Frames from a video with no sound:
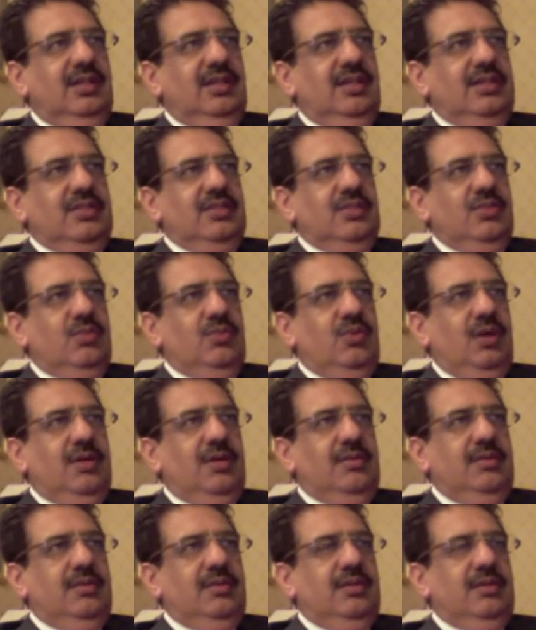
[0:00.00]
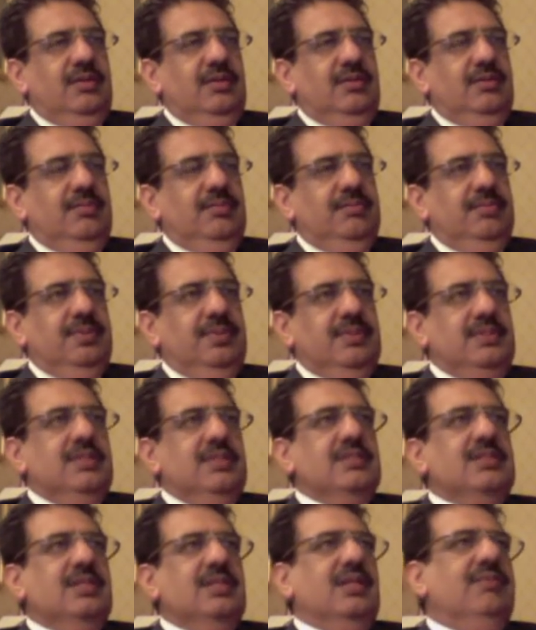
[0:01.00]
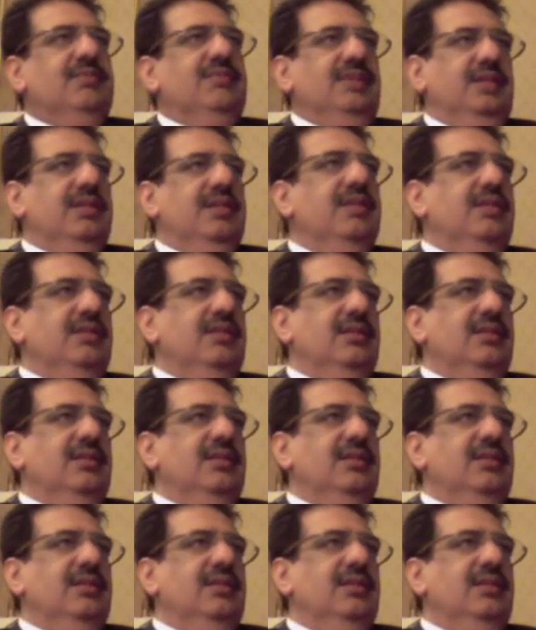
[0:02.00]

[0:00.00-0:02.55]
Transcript: as to what business are we in?